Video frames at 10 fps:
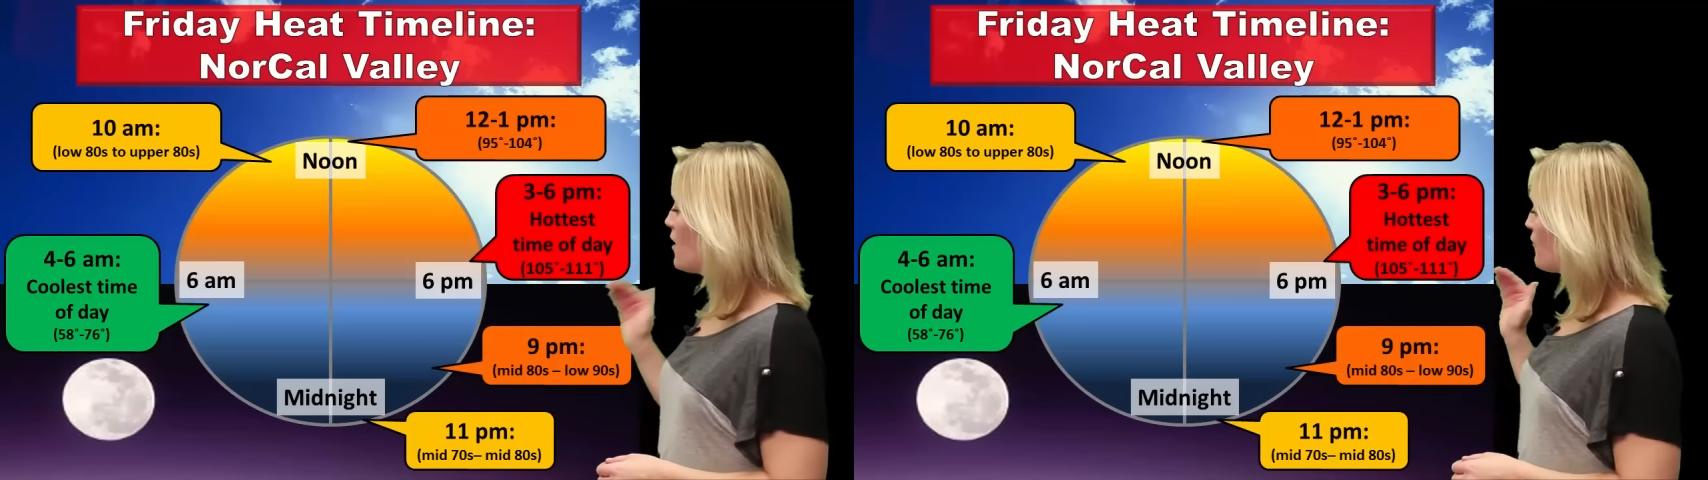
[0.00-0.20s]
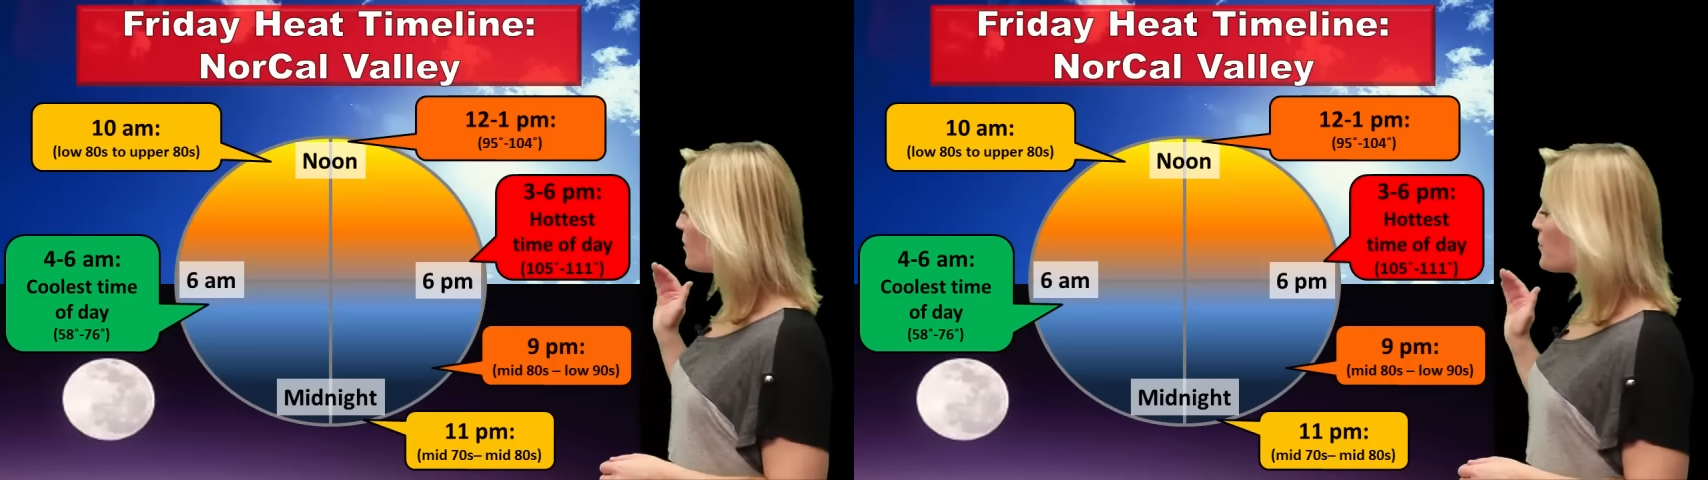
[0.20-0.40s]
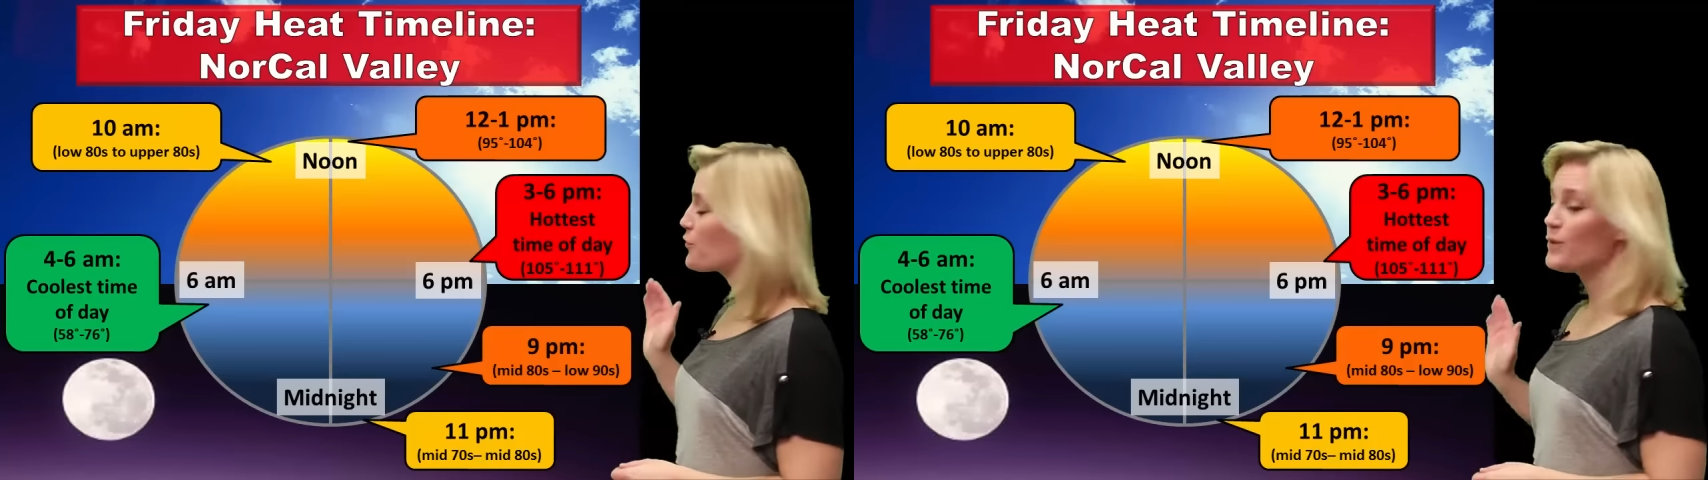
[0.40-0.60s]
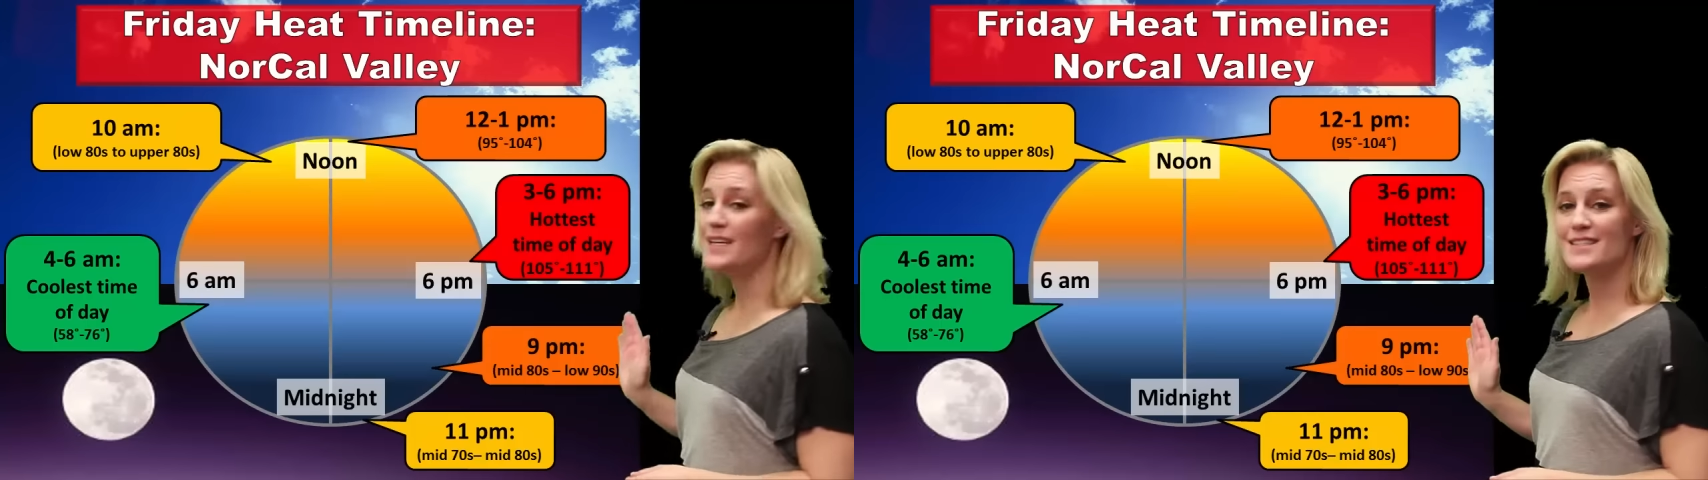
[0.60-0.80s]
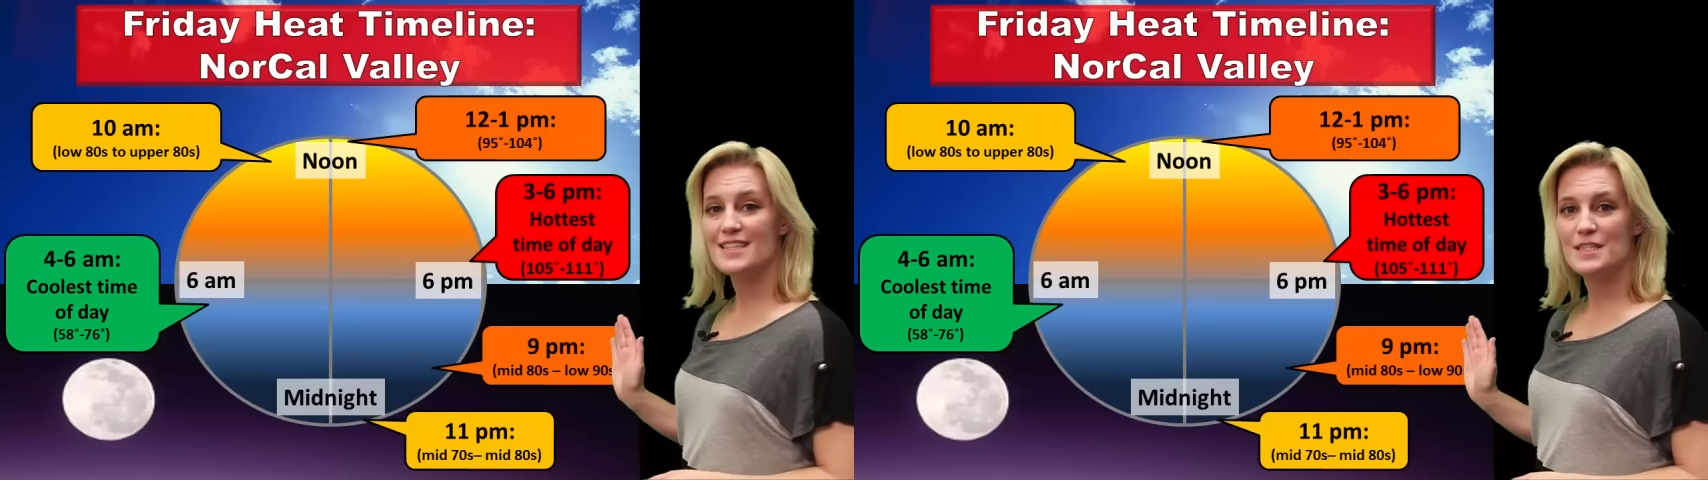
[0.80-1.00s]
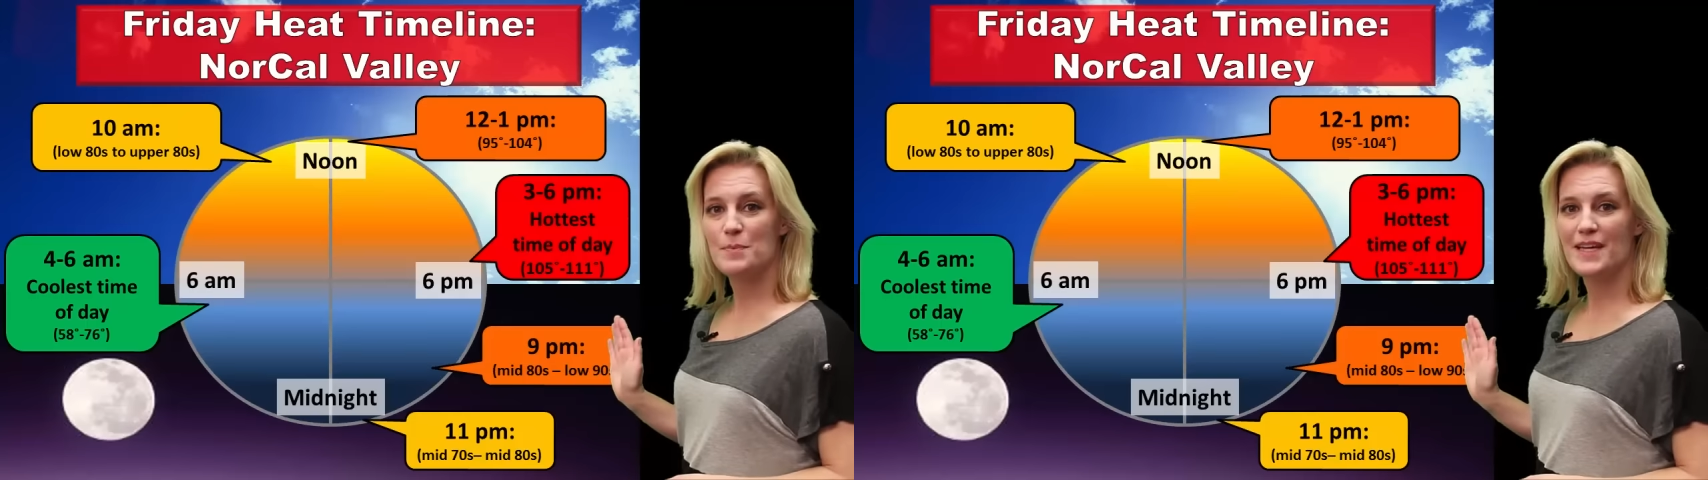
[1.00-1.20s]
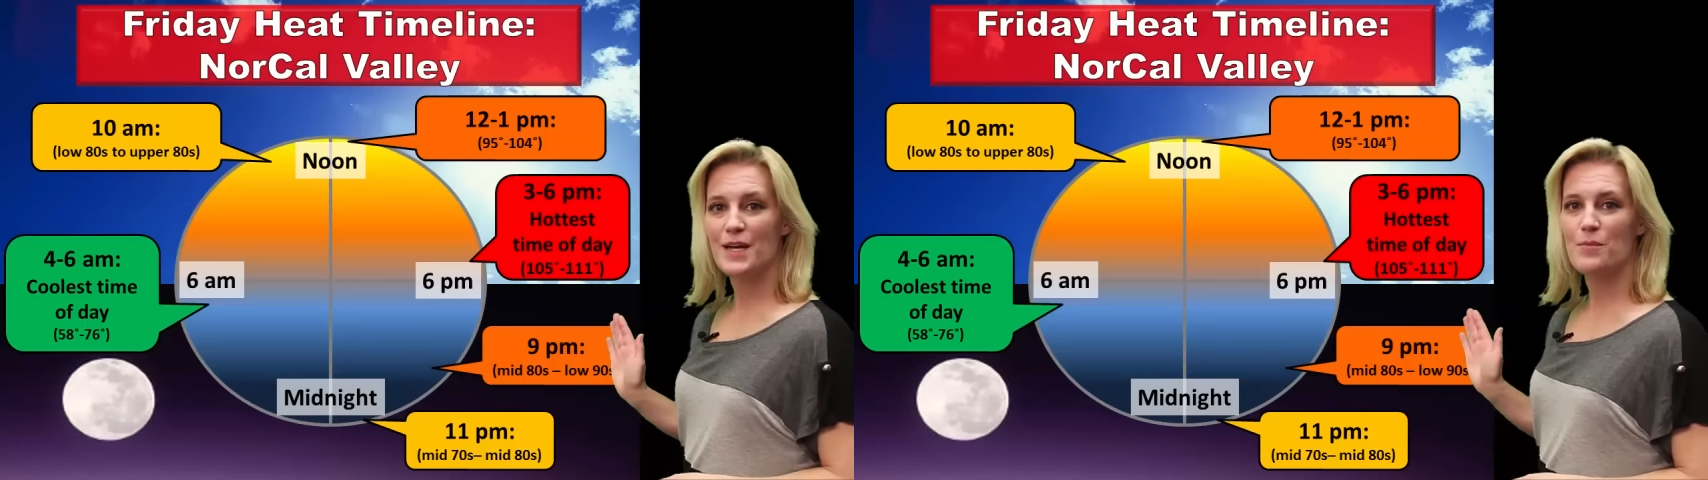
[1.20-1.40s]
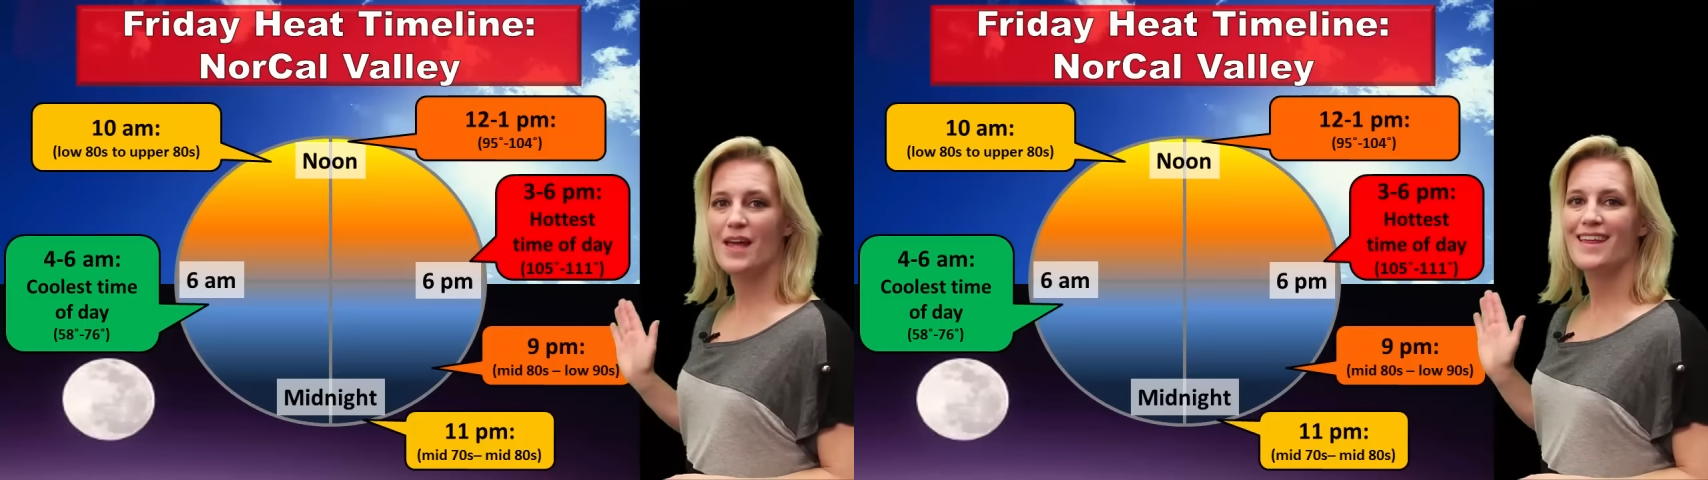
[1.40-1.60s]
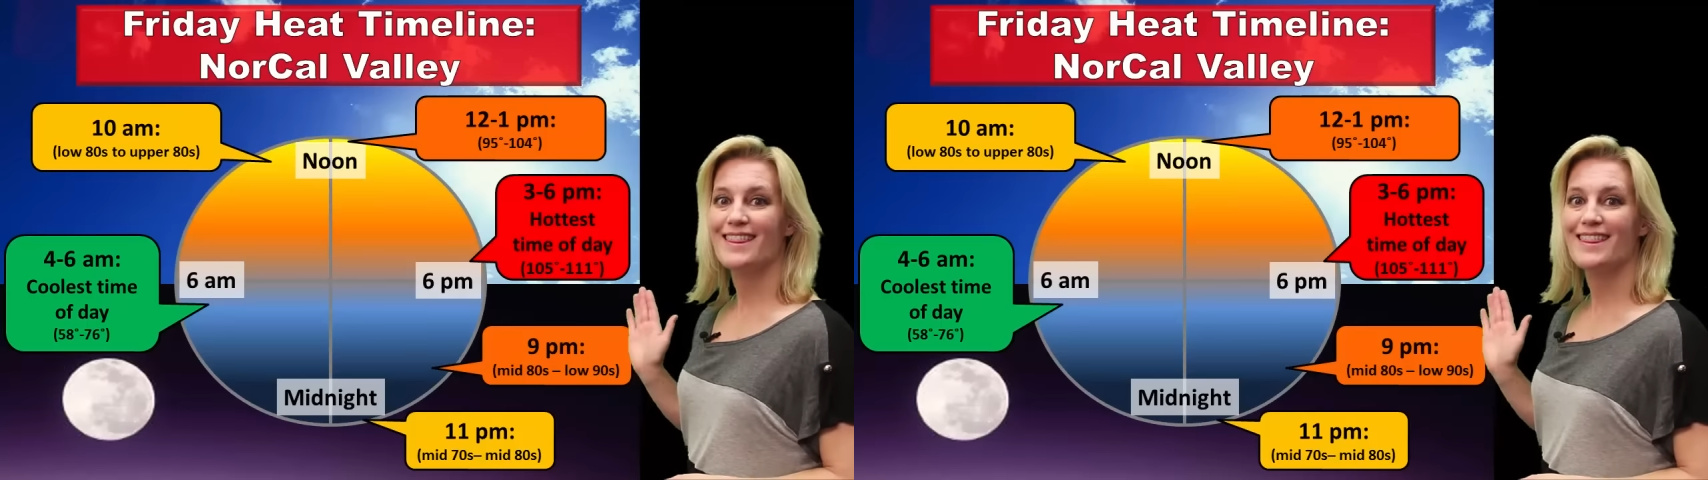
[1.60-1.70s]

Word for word: From 3 to 6 p.m.,